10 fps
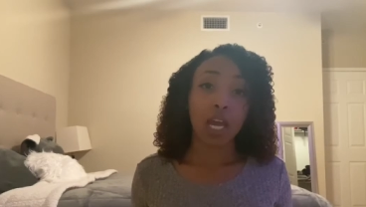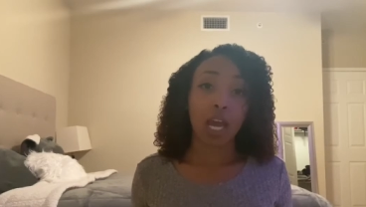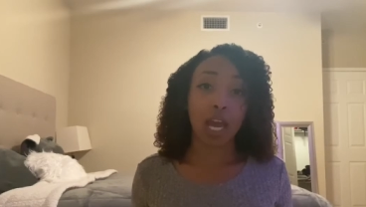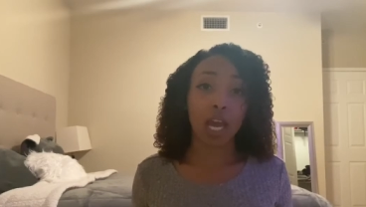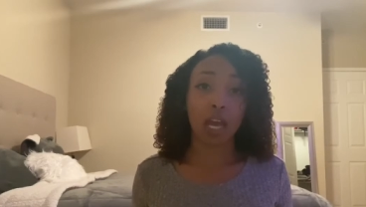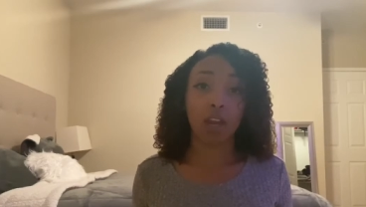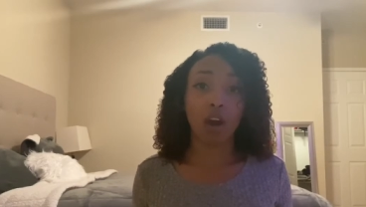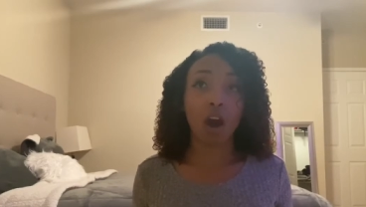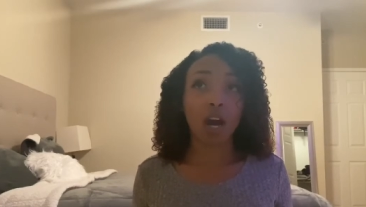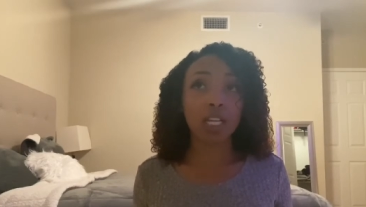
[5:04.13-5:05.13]
And
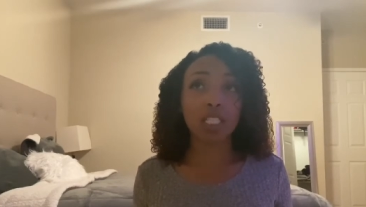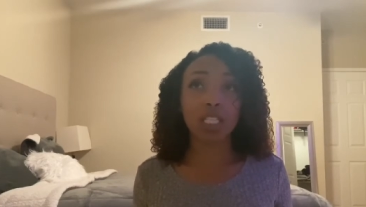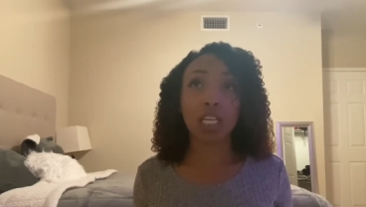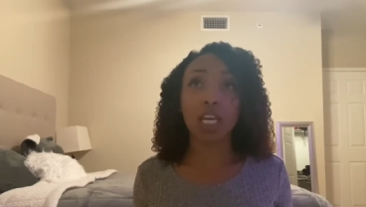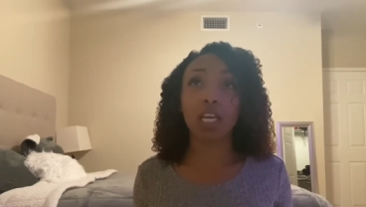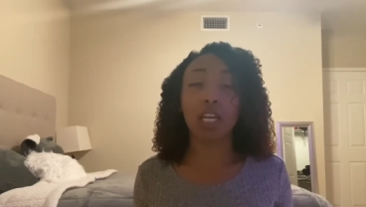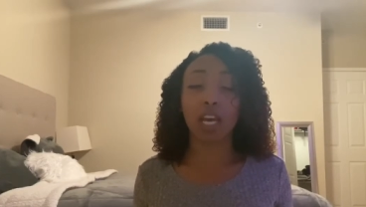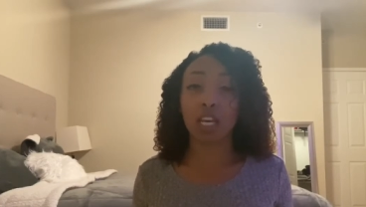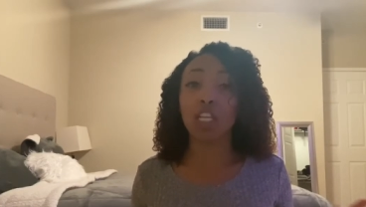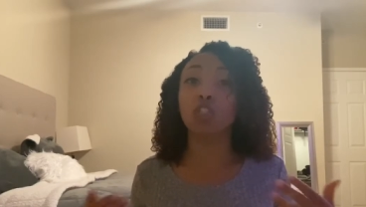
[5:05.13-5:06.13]
honestly,
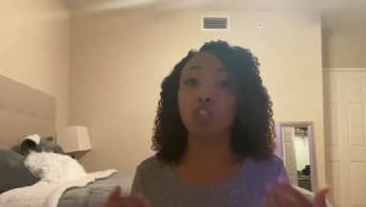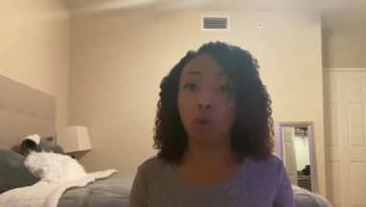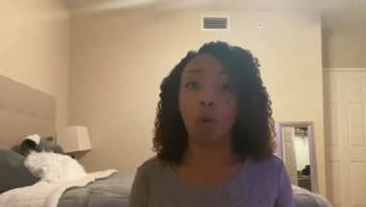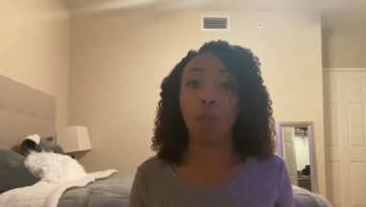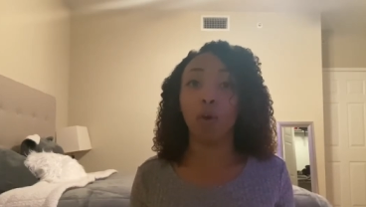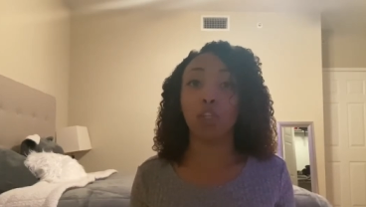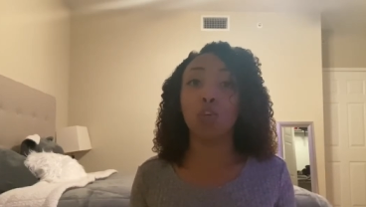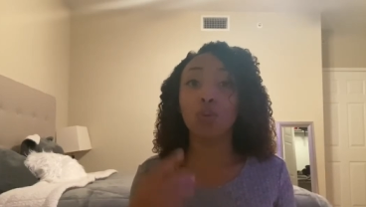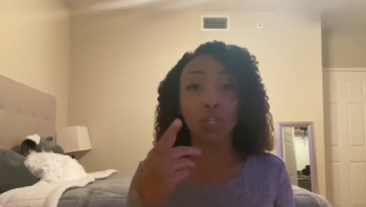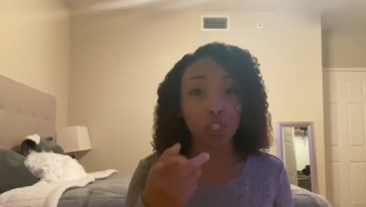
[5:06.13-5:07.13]
like it's doable.
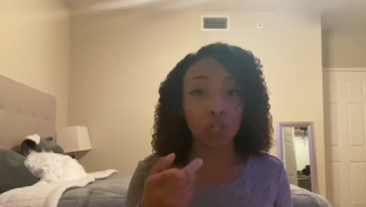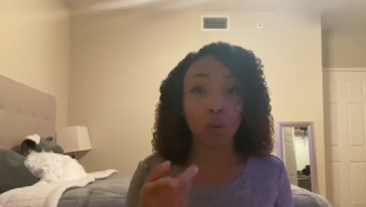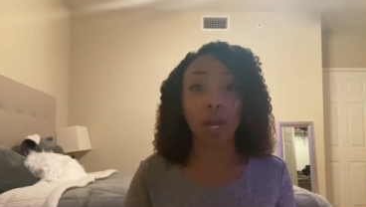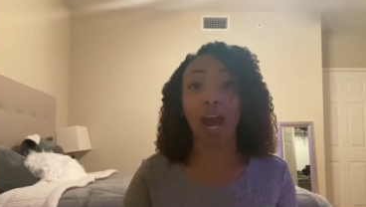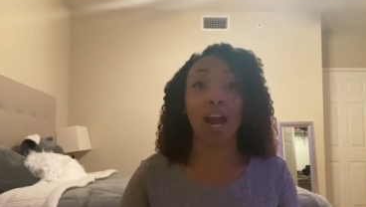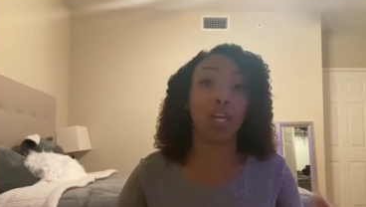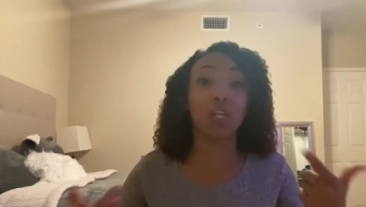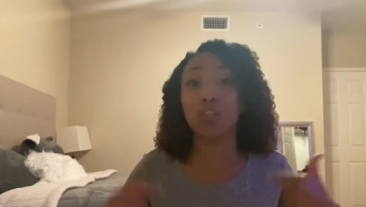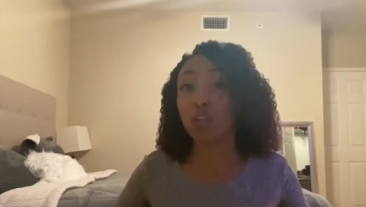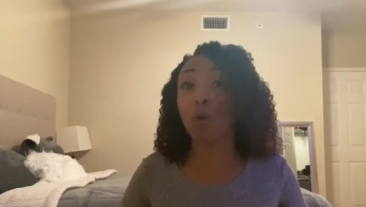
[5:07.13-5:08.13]
You can do it. I
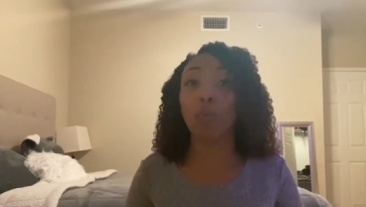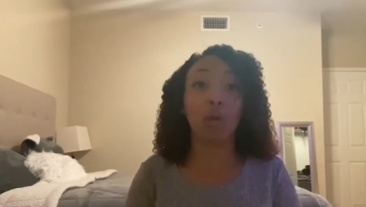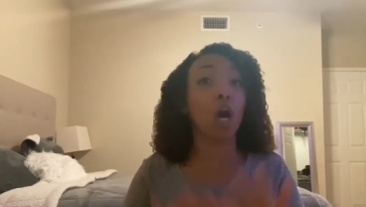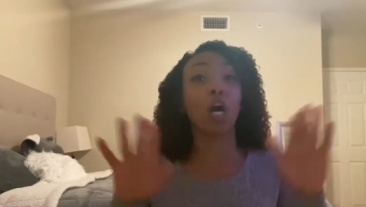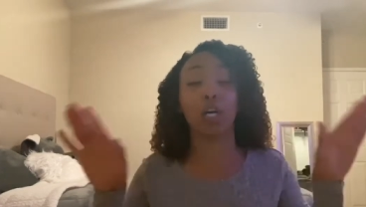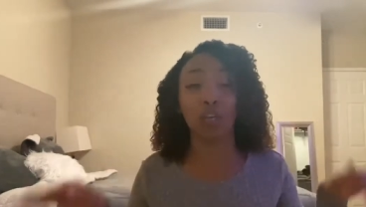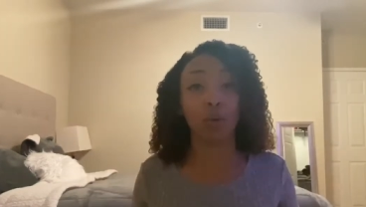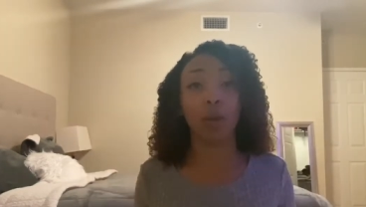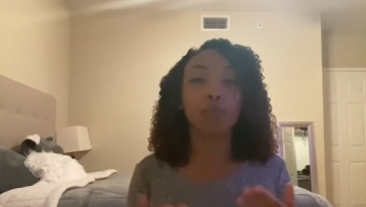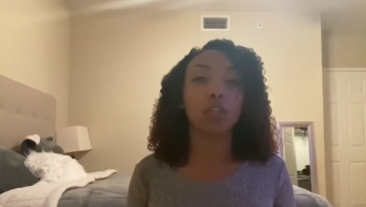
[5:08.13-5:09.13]
can do it. We all can
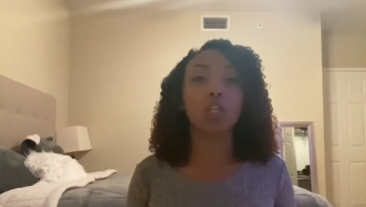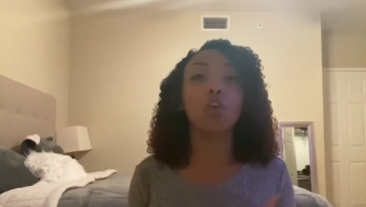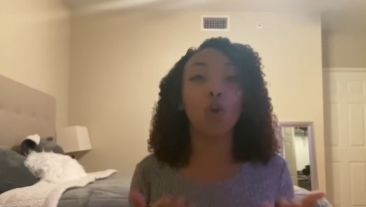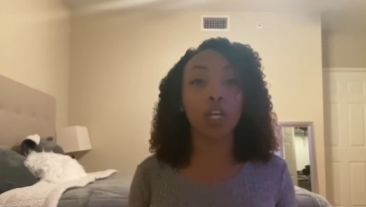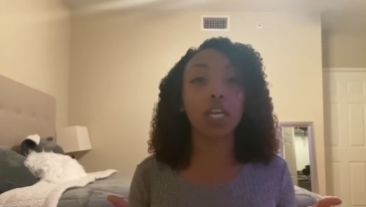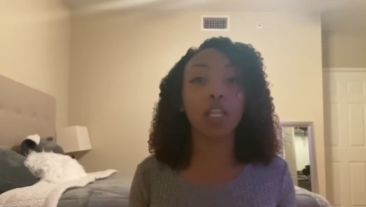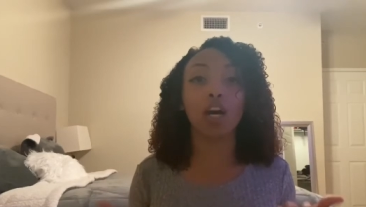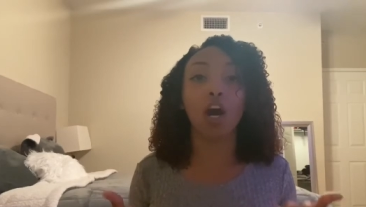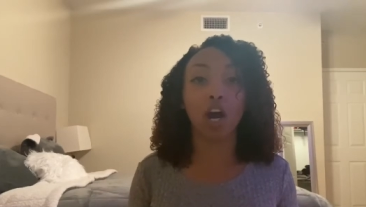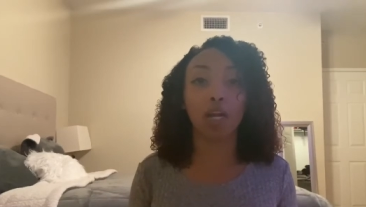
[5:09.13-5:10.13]
do it. You already did the
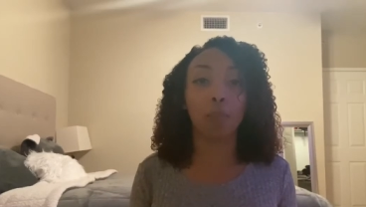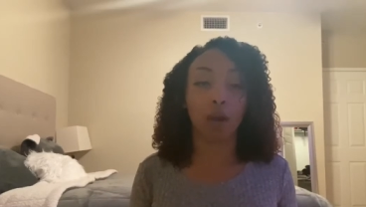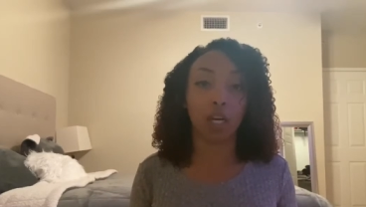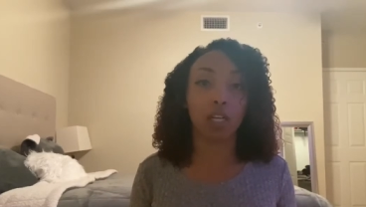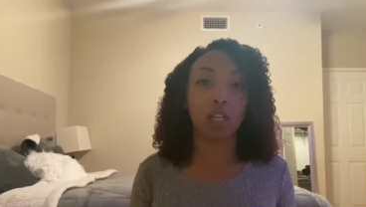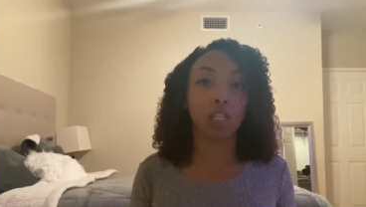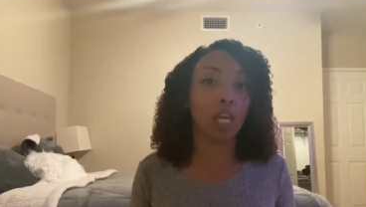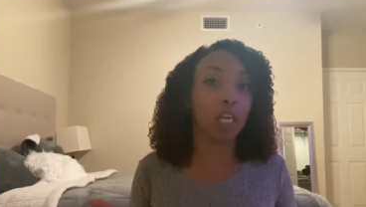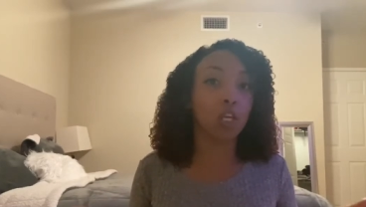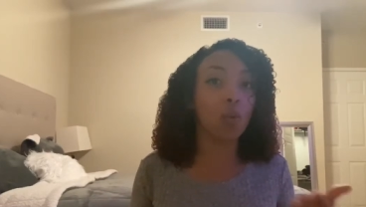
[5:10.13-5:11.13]
hard part
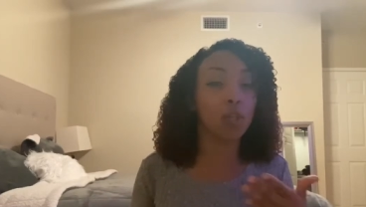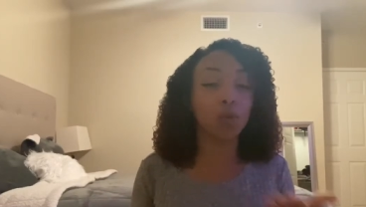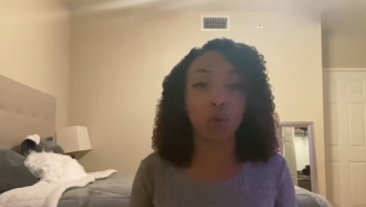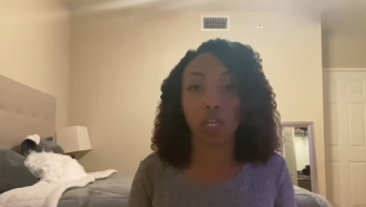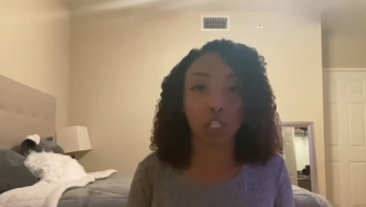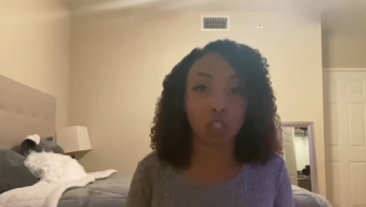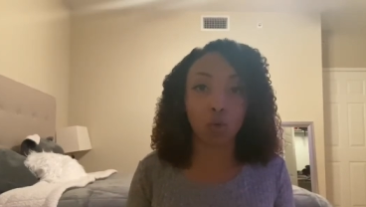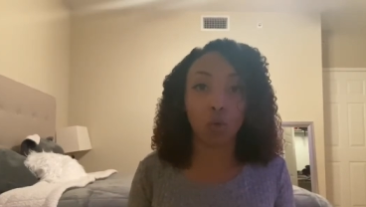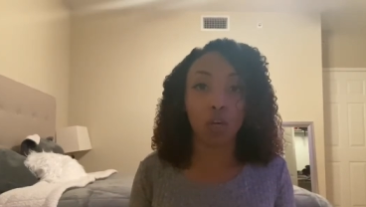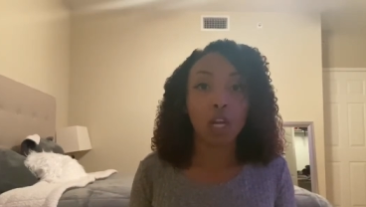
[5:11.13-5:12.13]
like you went through nursing
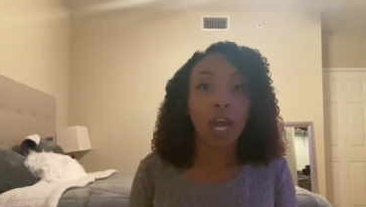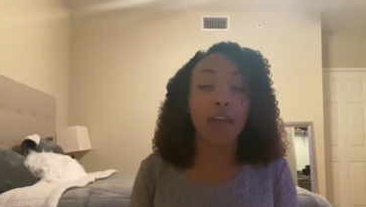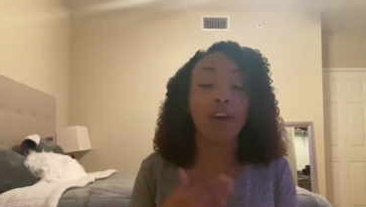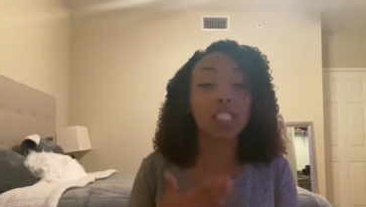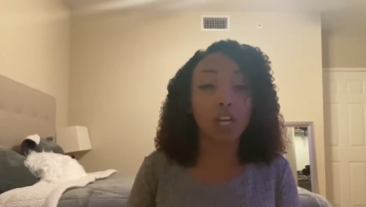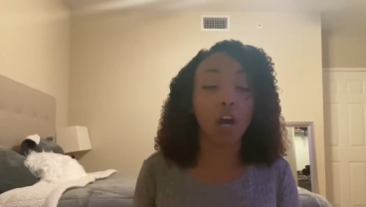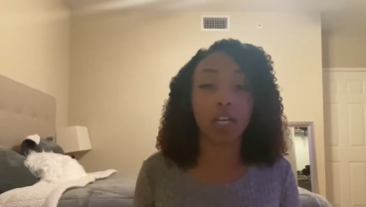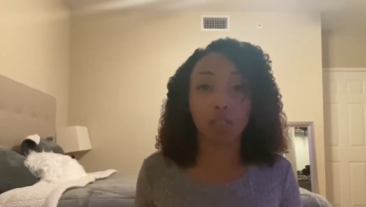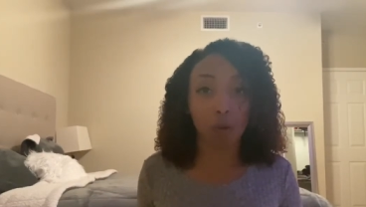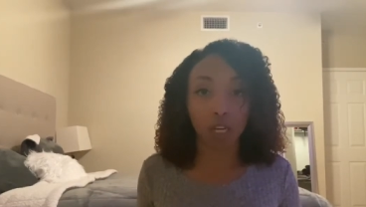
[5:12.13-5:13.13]
school and that's the
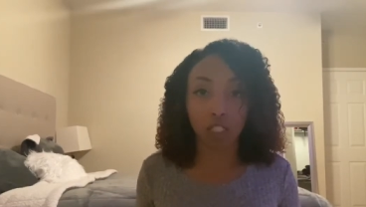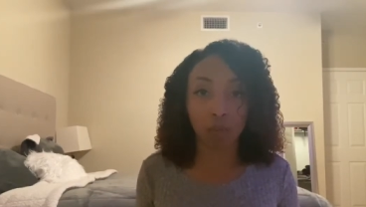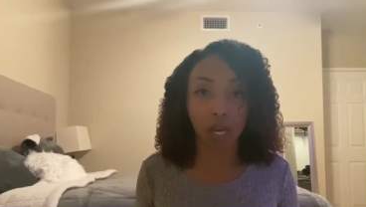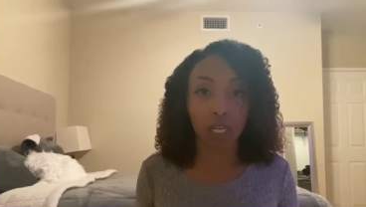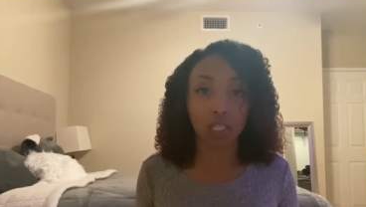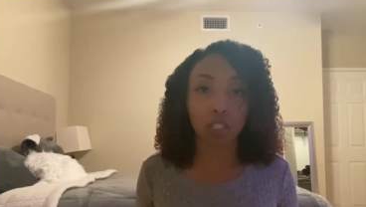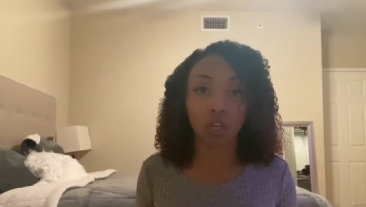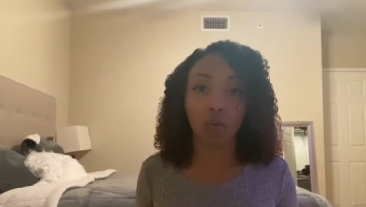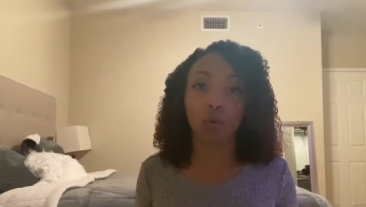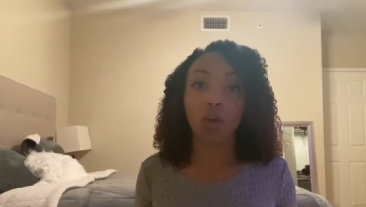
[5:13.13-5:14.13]
hardest part to be honest.
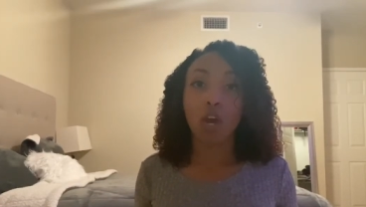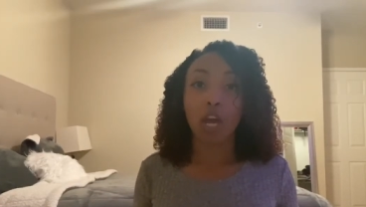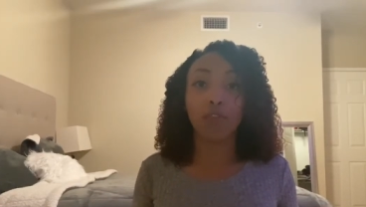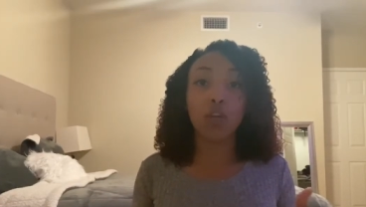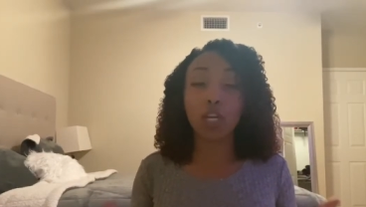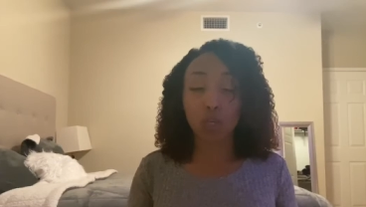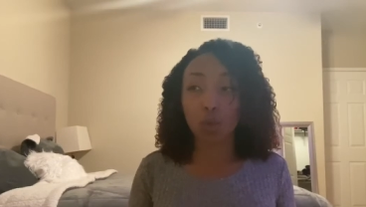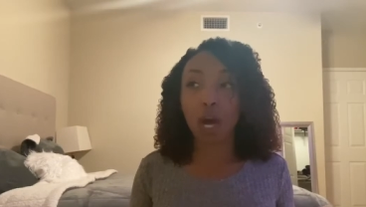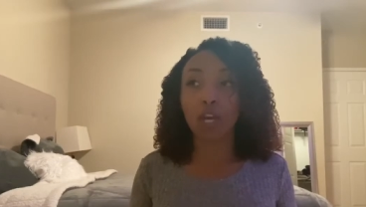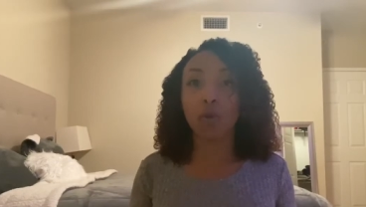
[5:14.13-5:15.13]
So if you can do
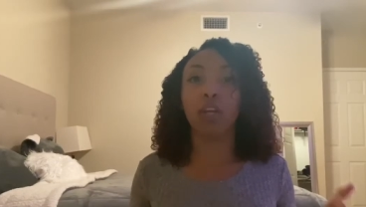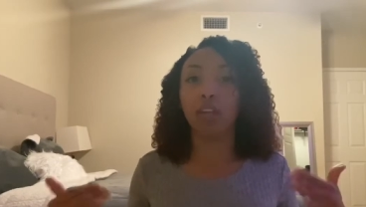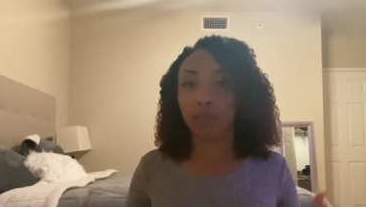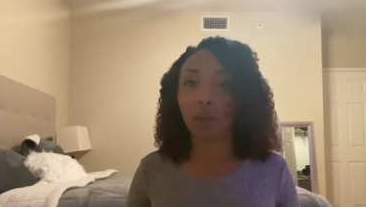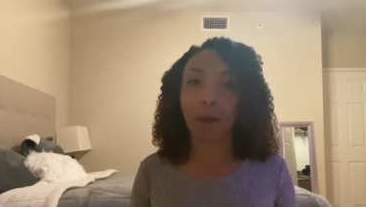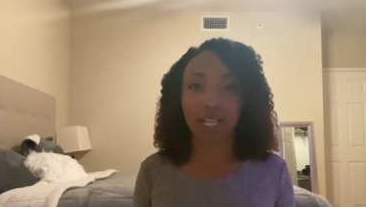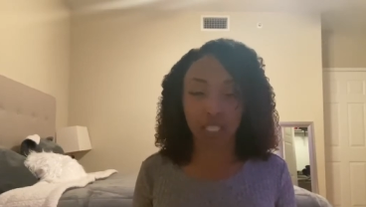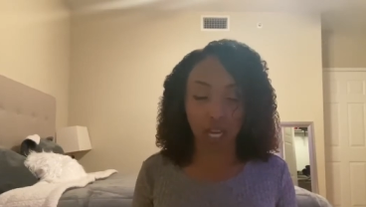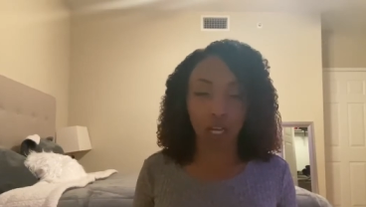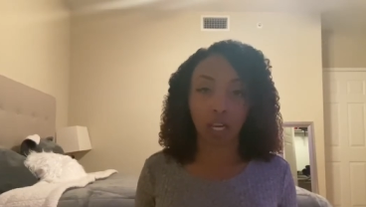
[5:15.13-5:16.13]
that, you can definitely pass
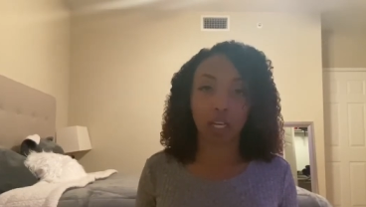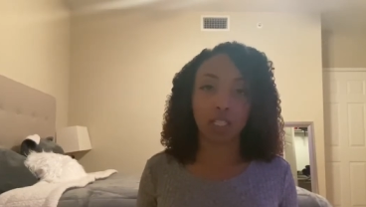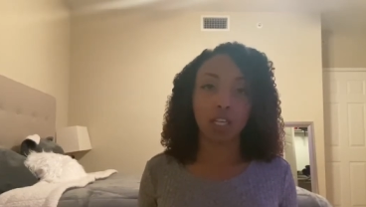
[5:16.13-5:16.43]
the NCLEX.